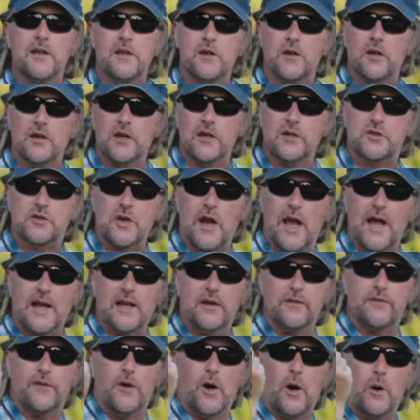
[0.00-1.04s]
You're gonna drag
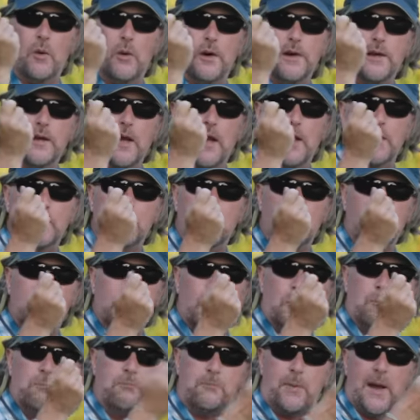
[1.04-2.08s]
it forward, and you're gonna
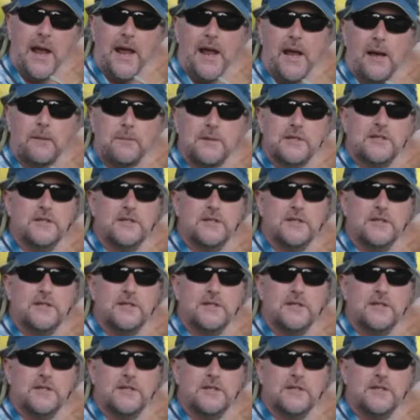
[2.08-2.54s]
go bam,